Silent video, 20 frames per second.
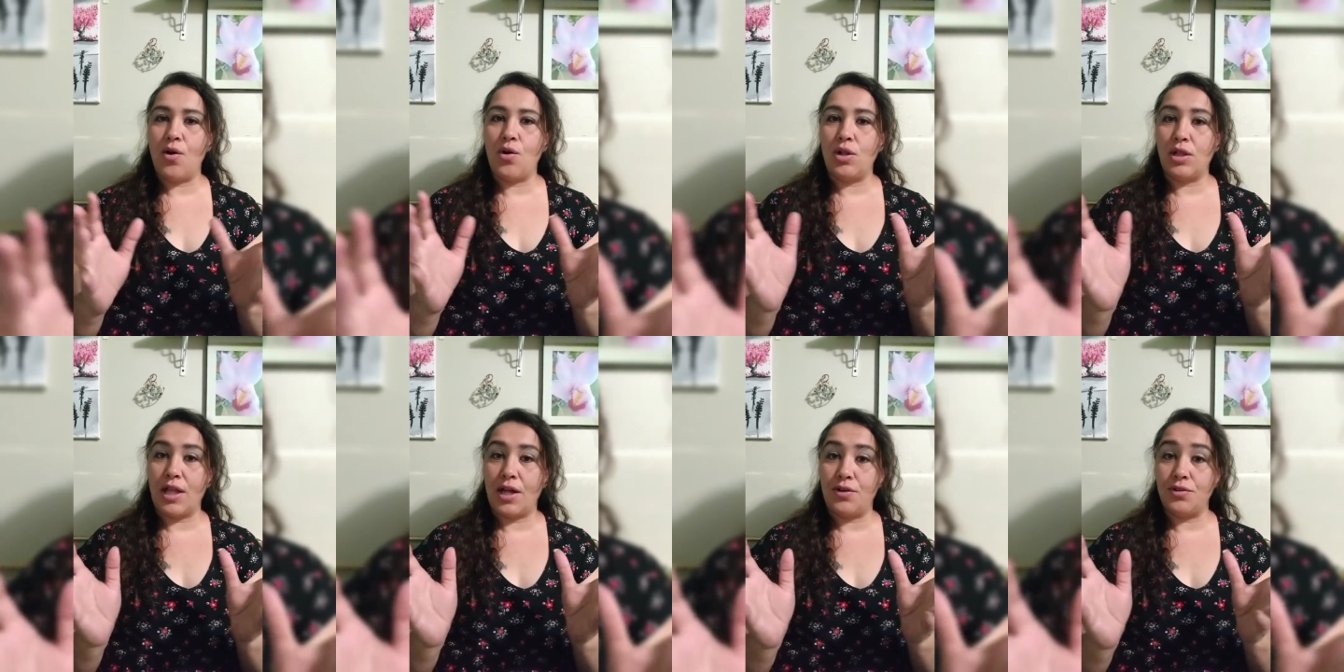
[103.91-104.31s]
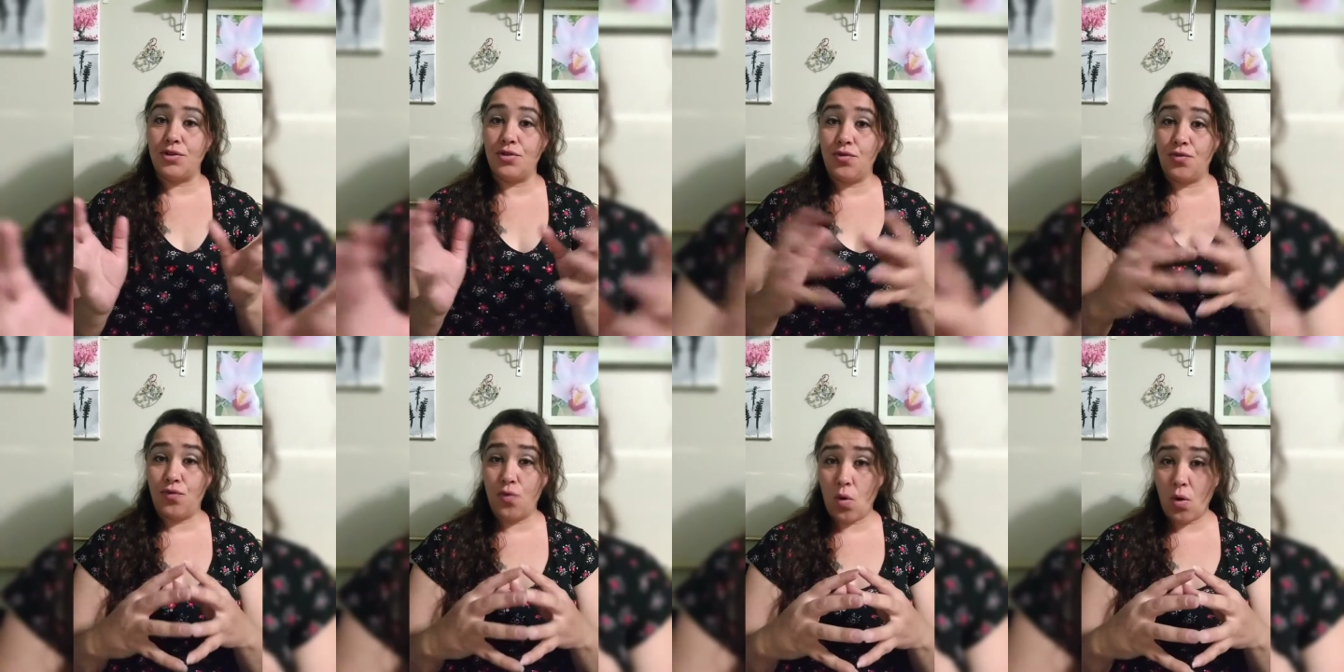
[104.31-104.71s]
clouds
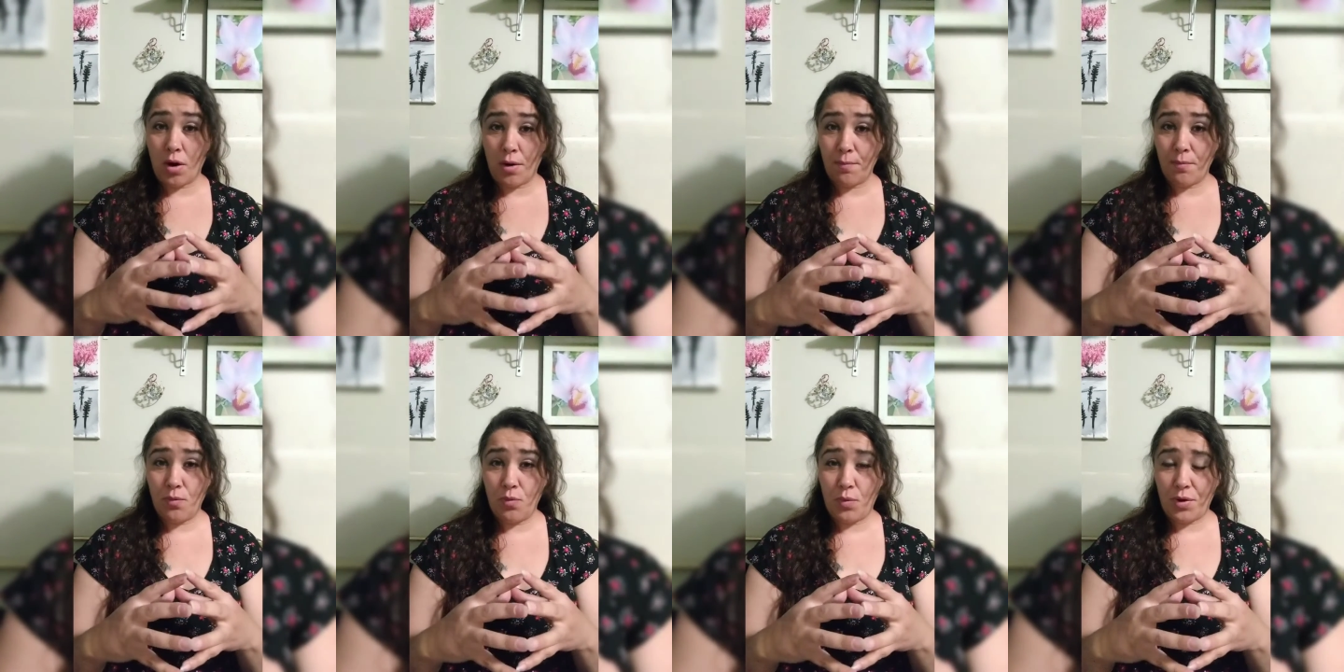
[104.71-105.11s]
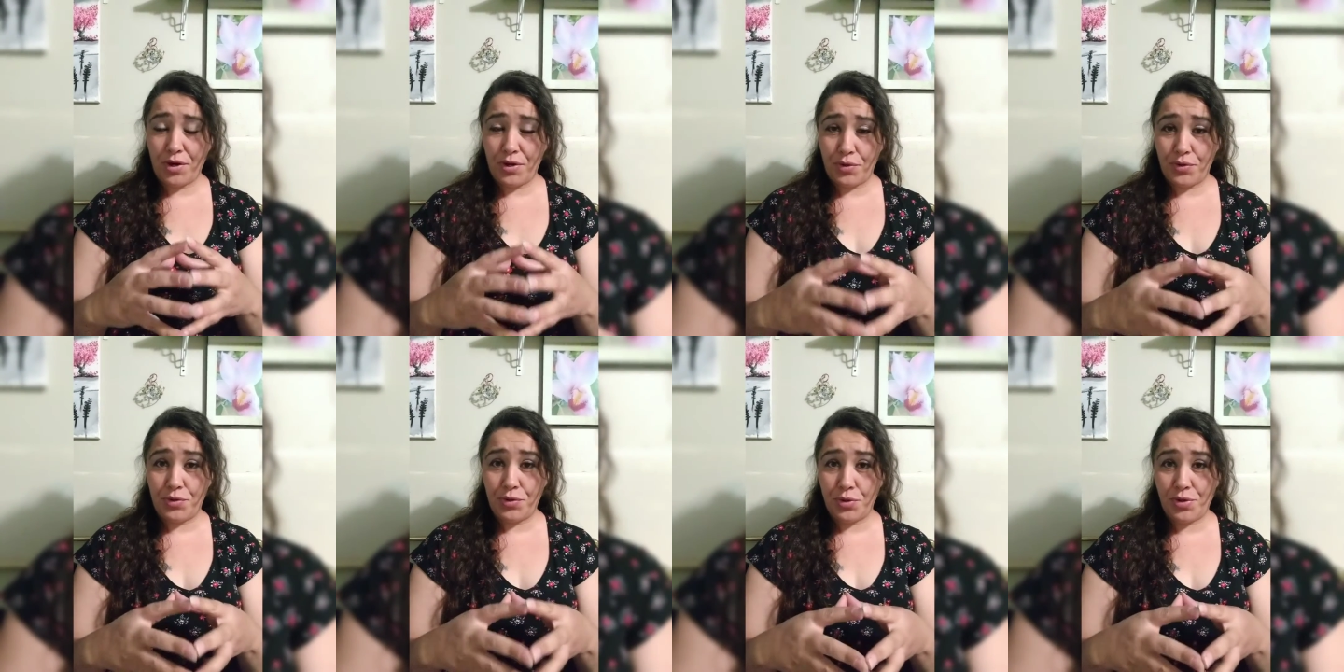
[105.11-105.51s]
form when
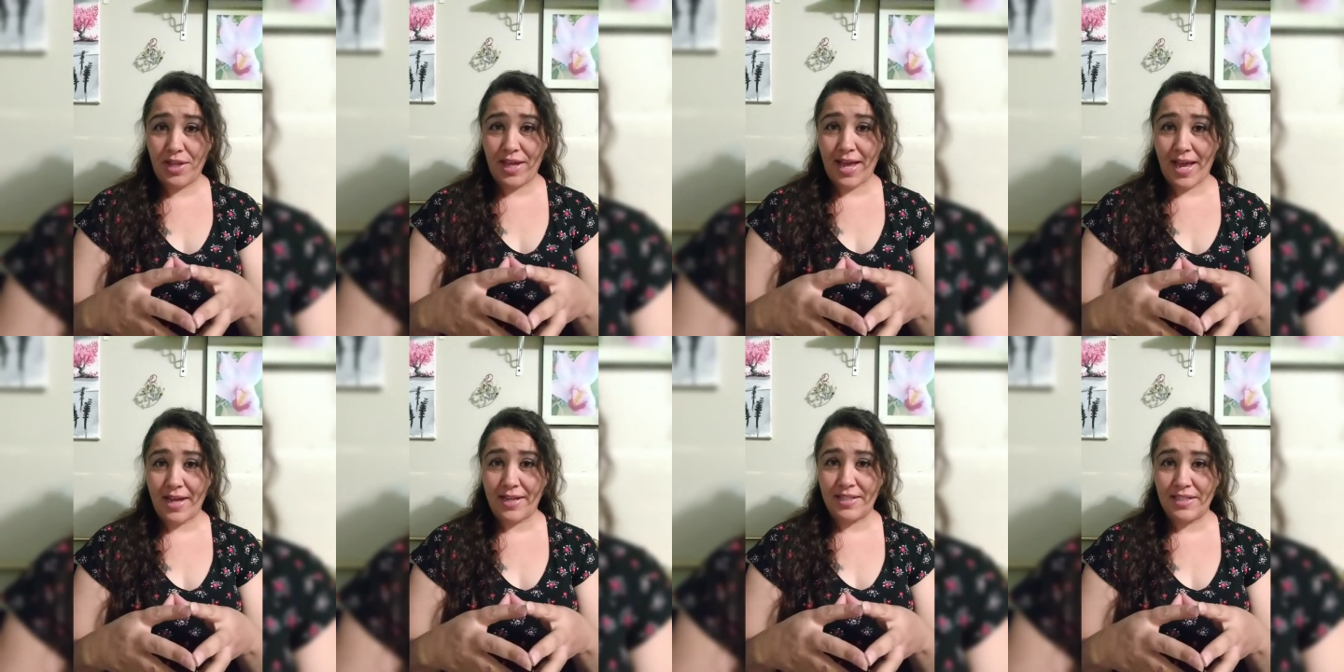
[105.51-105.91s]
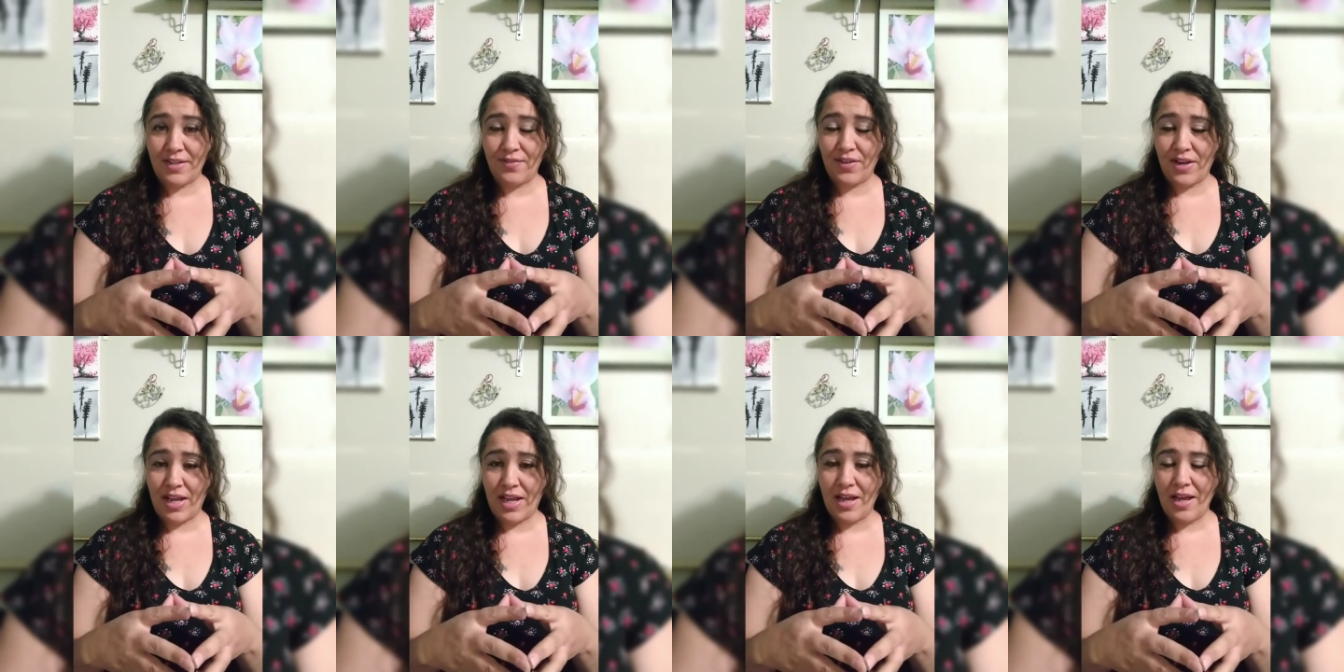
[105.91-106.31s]
you do the
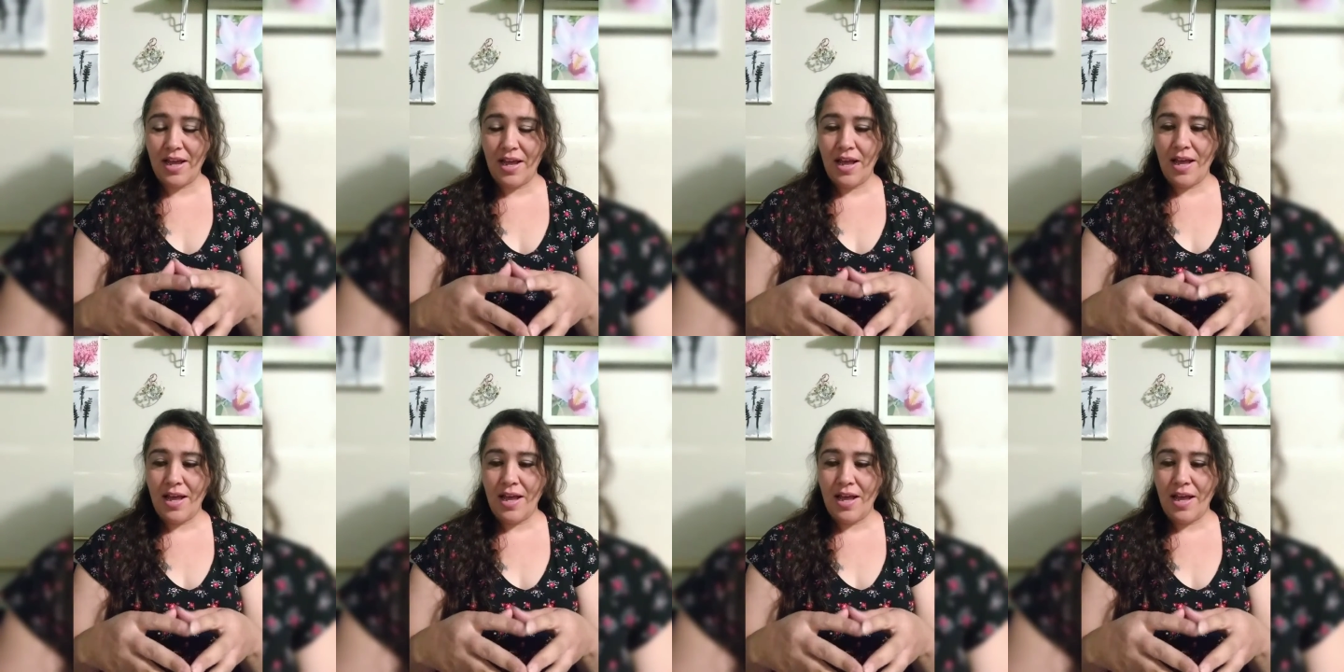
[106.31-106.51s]
activity.